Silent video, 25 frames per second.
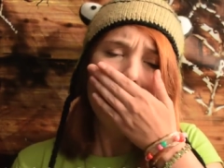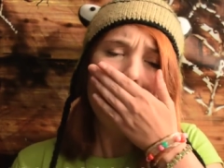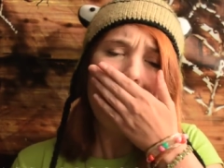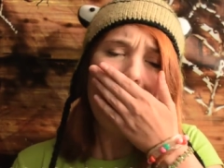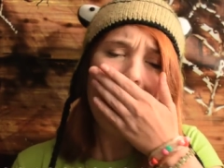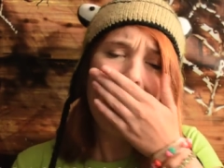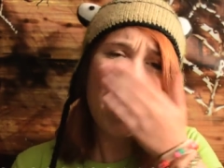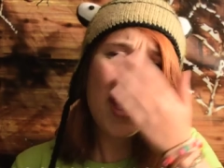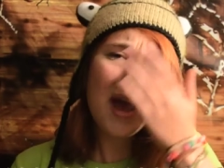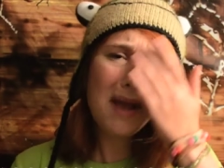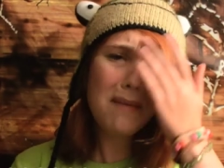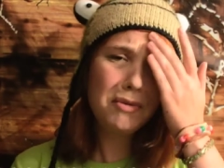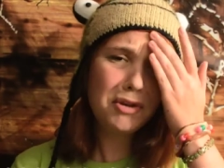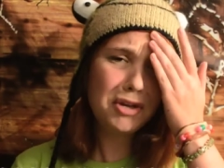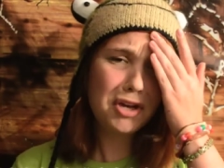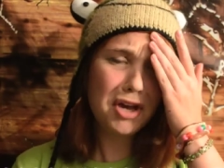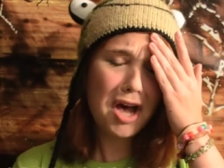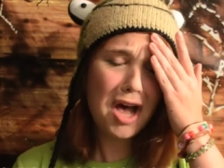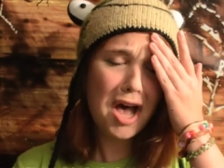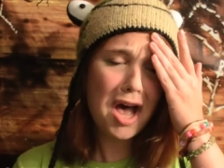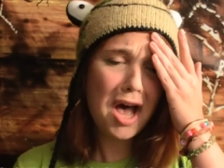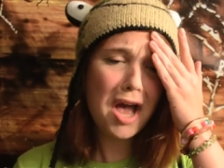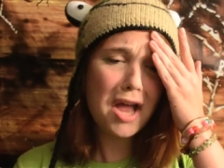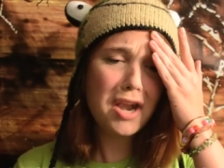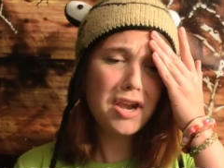I'm
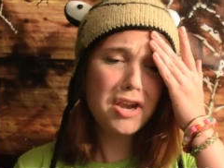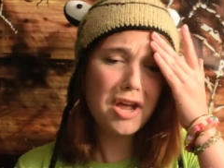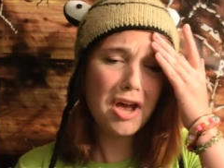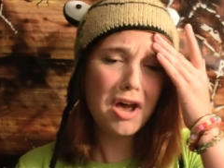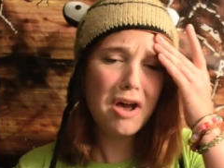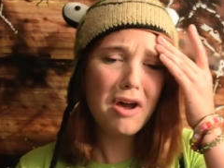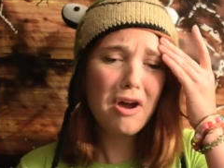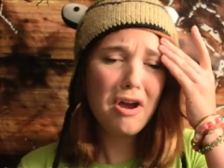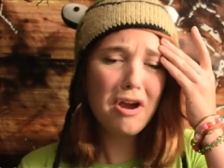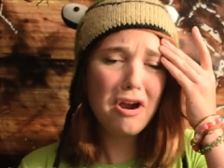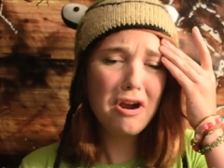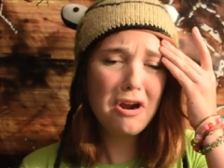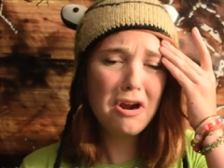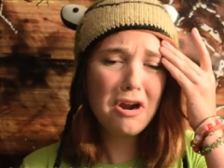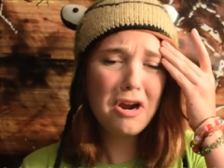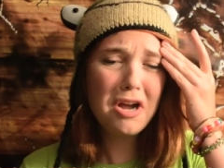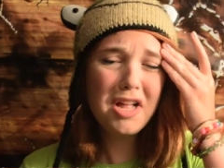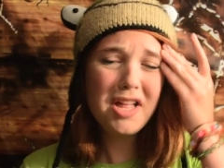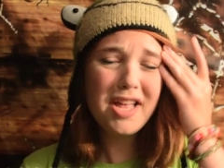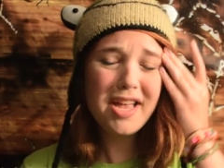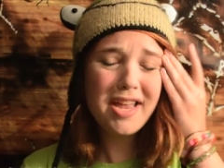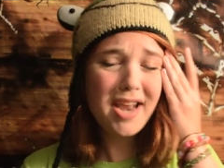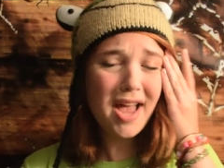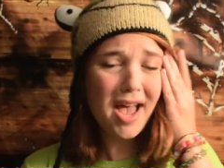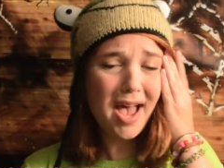gonna
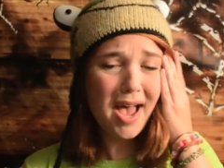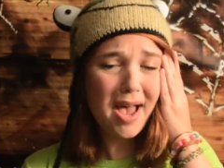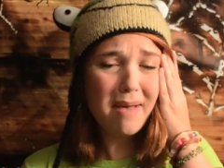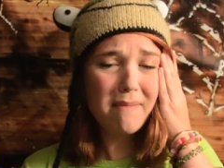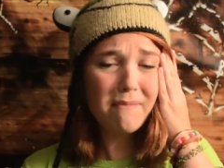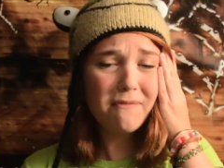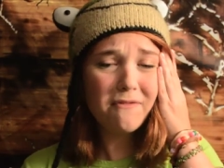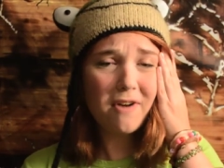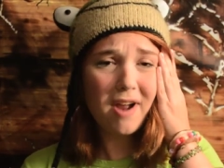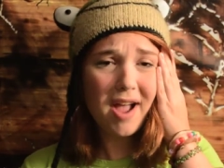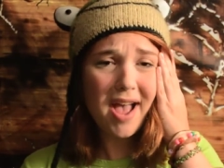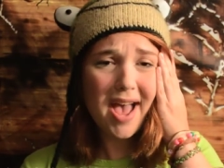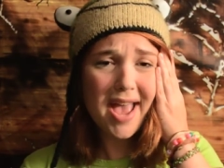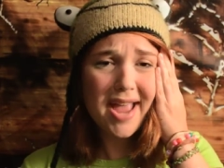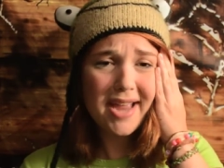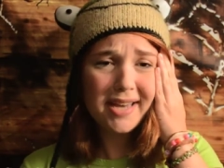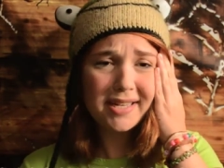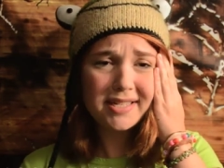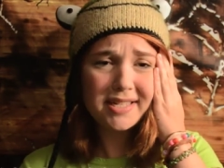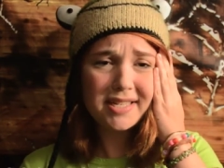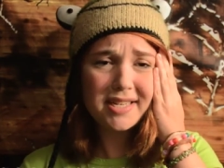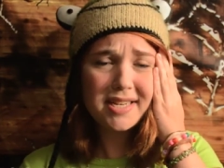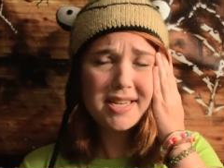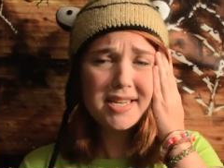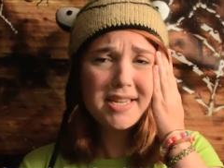hurl and I'm
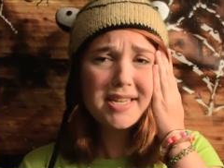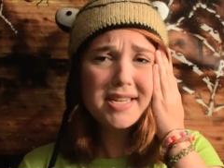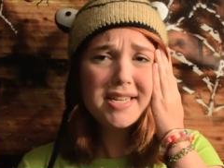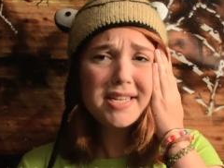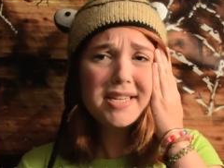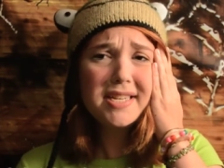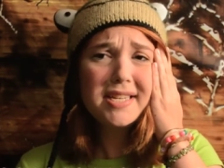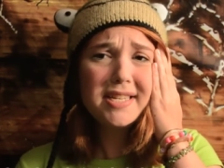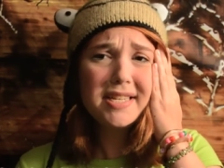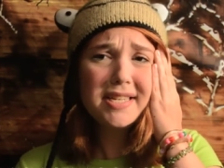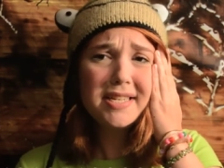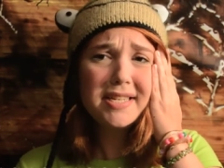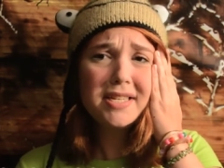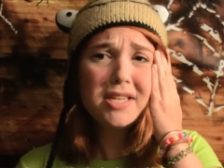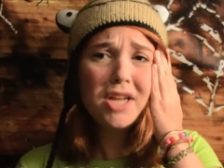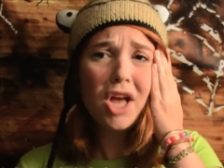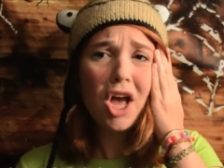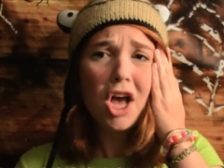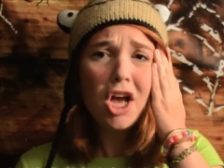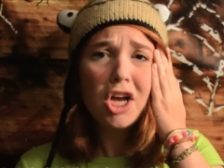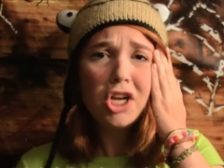frightened.